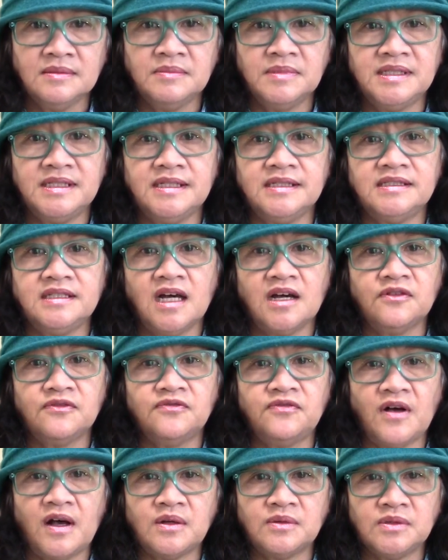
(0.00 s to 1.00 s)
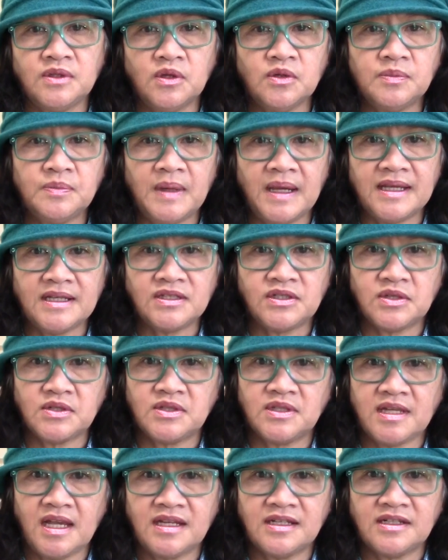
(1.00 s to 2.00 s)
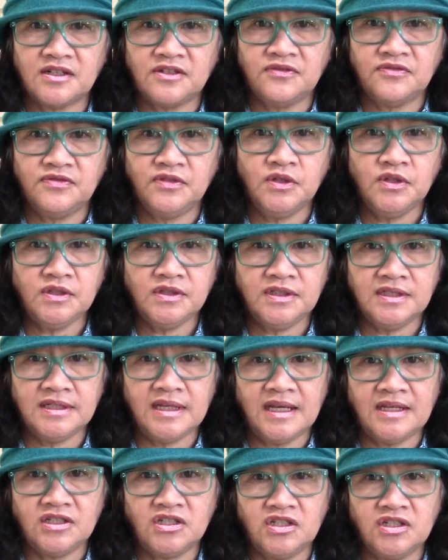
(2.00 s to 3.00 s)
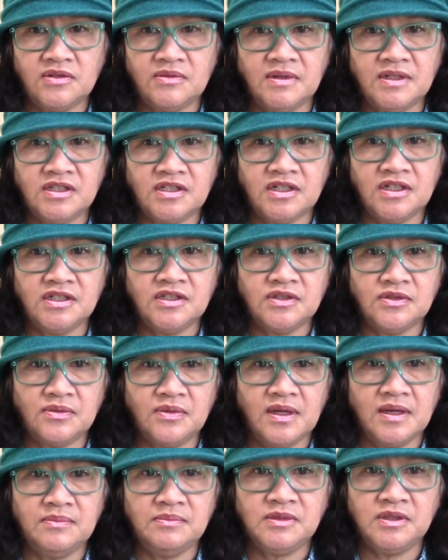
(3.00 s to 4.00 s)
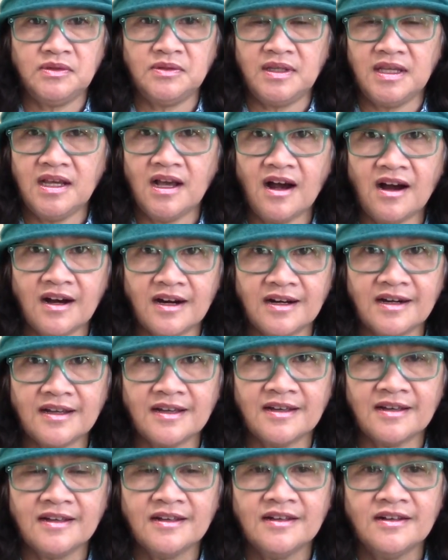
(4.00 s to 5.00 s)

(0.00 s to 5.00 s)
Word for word: But the dove found no place to set her foot, and she returned to him to the ark,